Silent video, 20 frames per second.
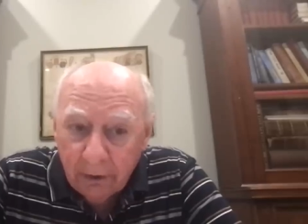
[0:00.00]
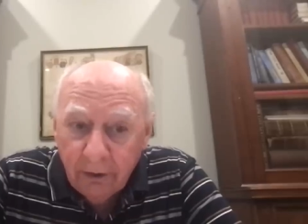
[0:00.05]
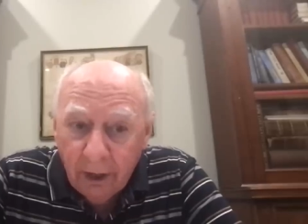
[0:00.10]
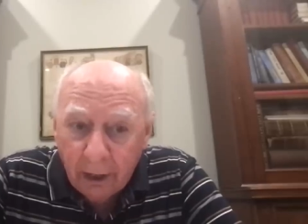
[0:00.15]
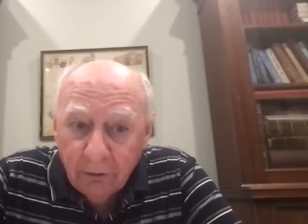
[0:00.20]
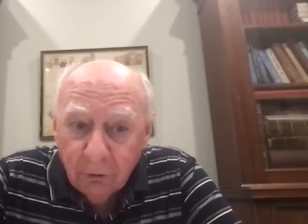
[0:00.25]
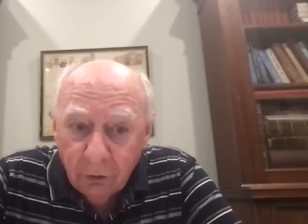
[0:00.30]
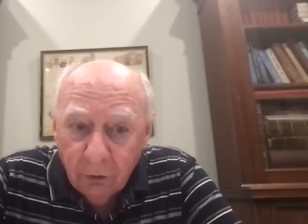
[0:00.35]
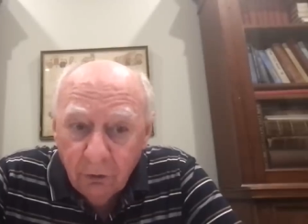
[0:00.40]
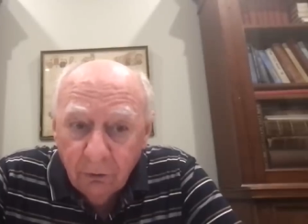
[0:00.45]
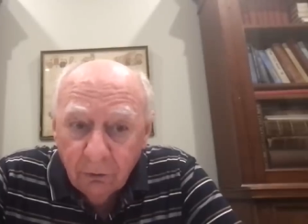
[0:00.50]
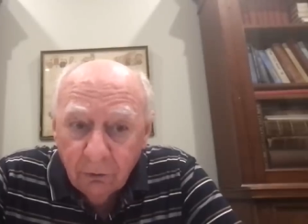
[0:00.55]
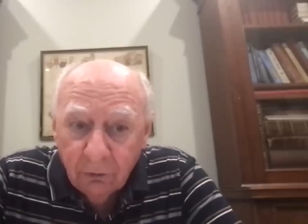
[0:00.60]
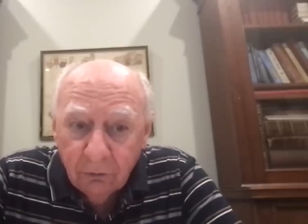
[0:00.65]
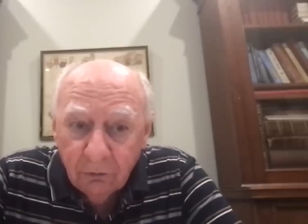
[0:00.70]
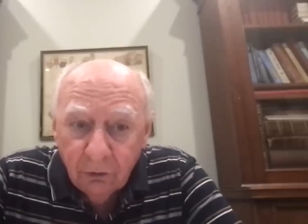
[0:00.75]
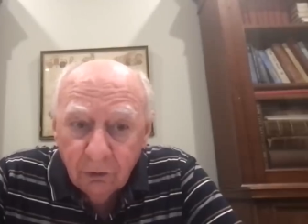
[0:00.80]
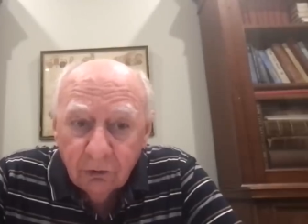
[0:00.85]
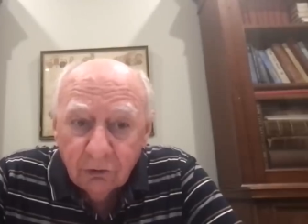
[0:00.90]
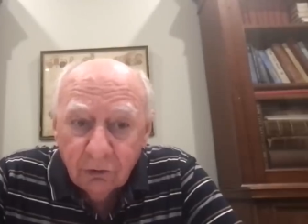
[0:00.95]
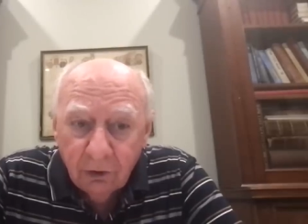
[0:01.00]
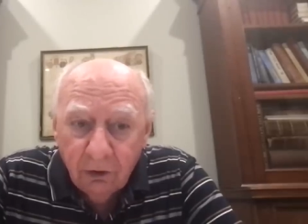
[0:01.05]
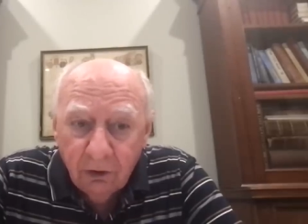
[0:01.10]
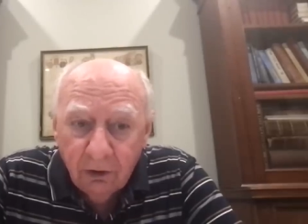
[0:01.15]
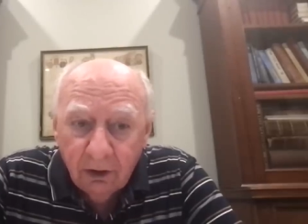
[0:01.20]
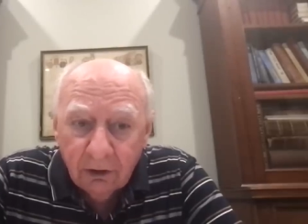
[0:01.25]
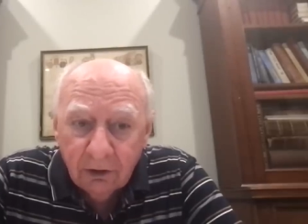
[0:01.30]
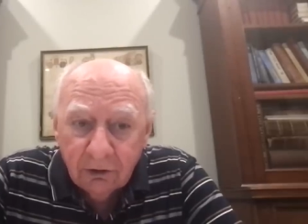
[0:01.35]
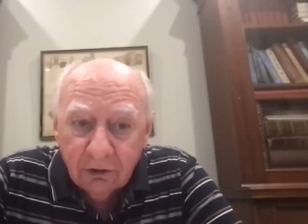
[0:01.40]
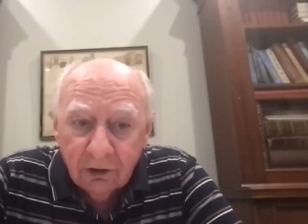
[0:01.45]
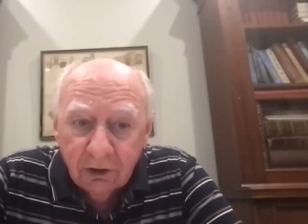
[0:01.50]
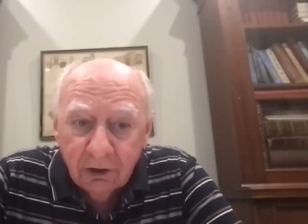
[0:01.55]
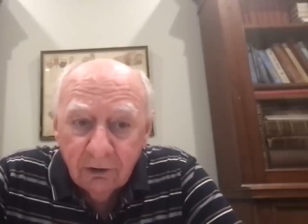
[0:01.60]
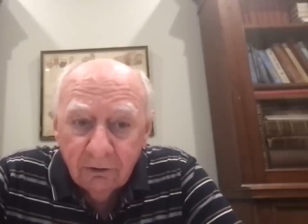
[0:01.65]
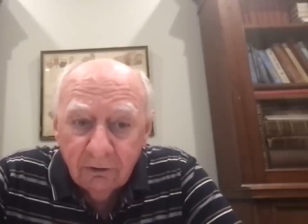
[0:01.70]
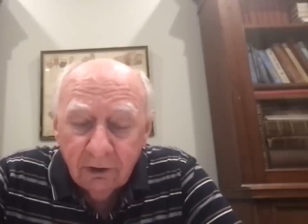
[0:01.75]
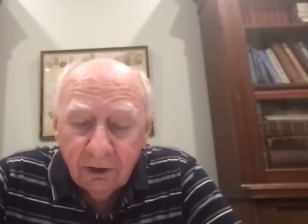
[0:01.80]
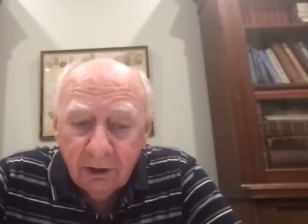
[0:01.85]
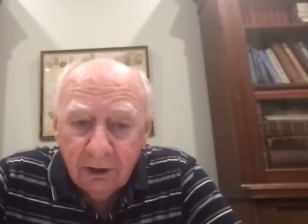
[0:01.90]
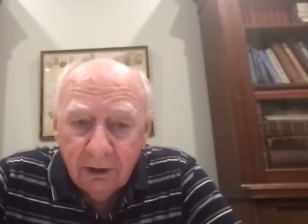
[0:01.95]
and do neutralize
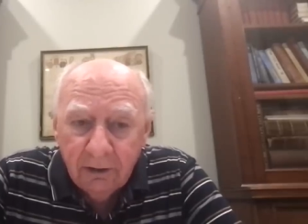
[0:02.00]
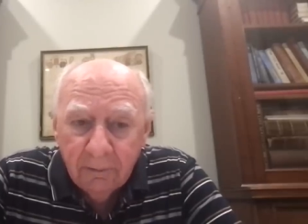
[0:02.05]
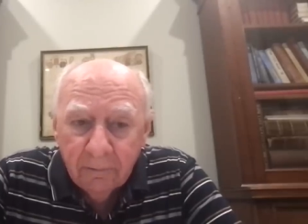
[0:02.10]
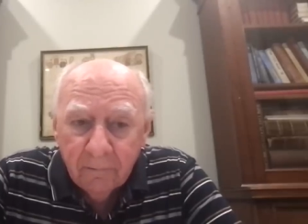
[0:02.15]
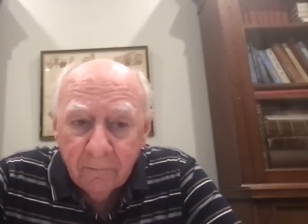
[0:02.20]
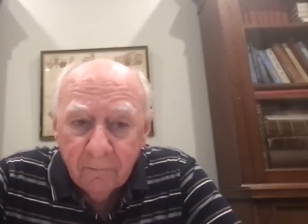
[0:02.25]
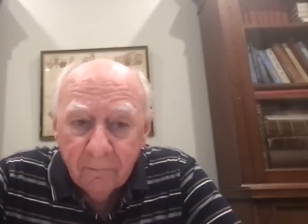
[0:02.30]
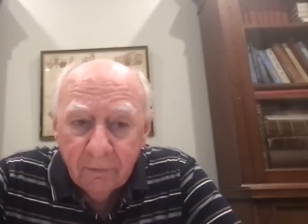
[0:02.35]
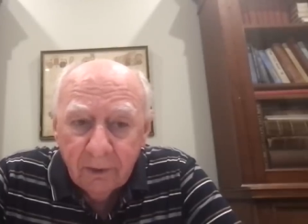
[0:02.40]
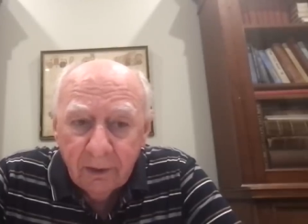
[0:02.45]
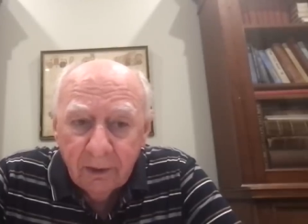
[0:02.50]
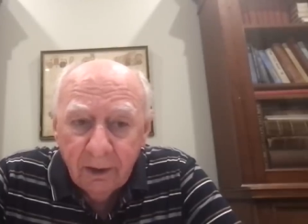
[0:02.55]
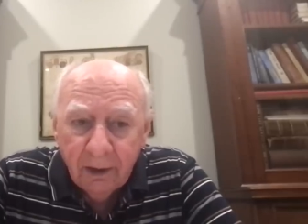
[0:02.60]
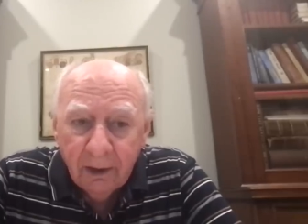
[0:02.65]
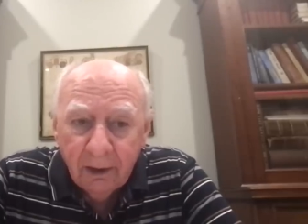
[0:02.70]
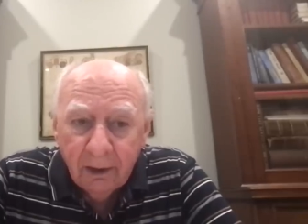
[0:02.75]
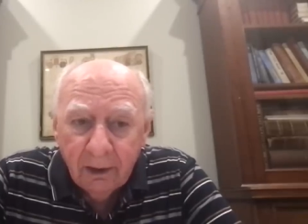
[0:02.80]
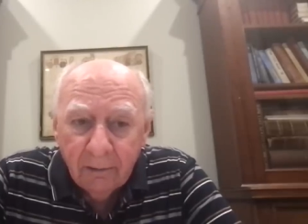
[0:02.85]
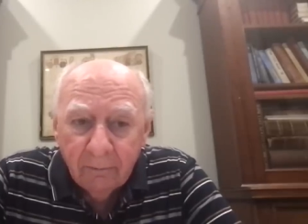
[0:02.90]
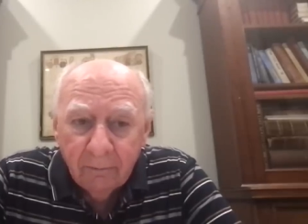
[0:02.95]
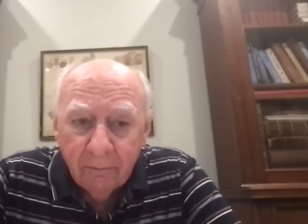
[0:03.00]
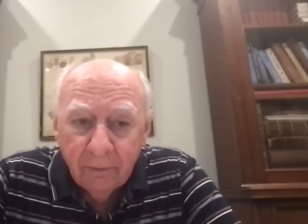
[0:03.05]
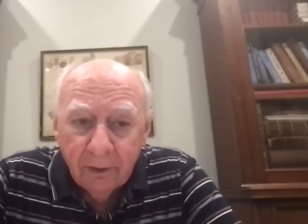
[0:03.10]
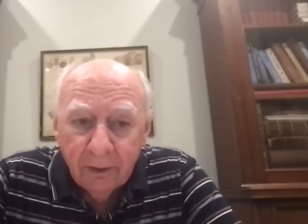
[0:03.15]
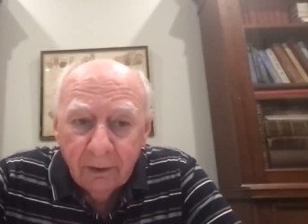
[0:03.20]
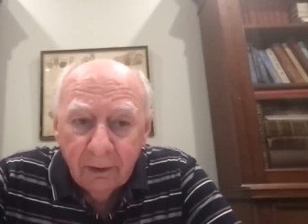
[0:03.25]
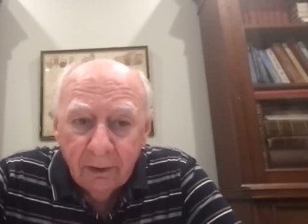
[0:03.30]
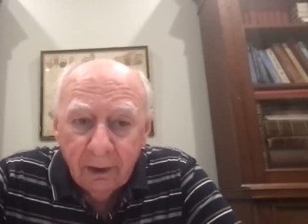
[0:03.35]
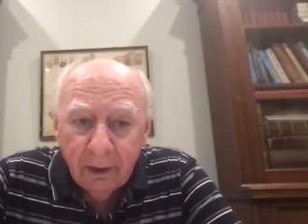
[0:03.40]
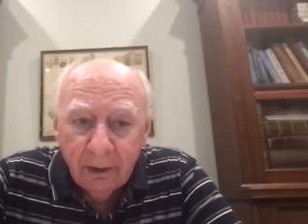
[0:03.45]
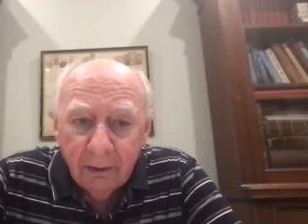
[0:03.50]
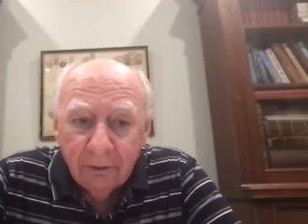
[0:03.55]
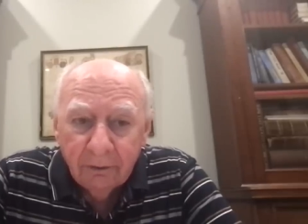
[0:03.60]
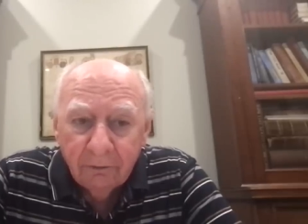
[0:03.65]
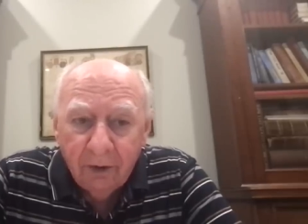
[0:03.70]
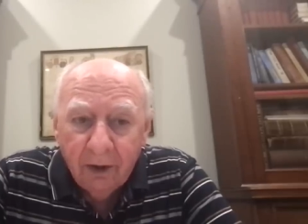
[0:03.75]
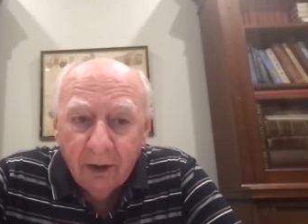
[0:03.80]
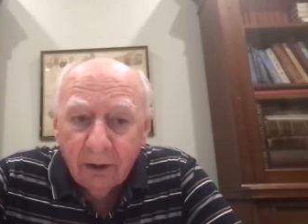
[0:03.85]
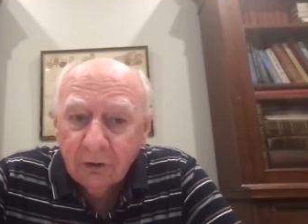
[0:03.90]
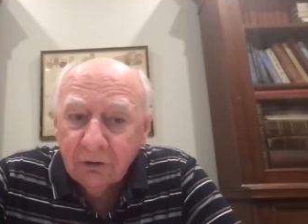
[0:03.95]
the um, uh, the
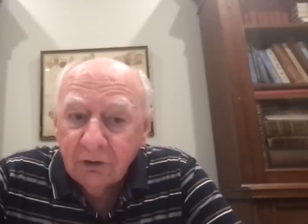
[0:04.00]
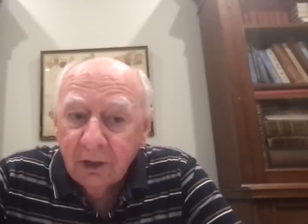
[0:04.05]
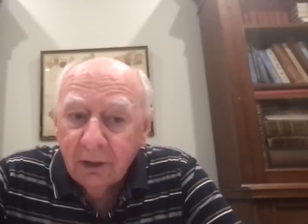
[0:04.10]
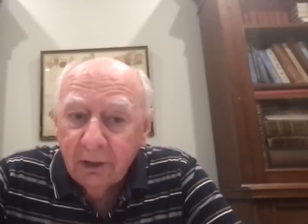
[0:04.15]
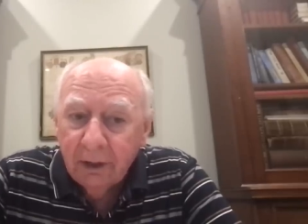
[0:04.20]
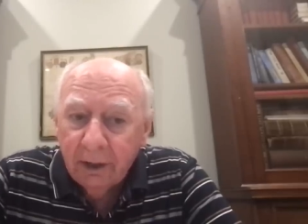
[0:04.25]
virus.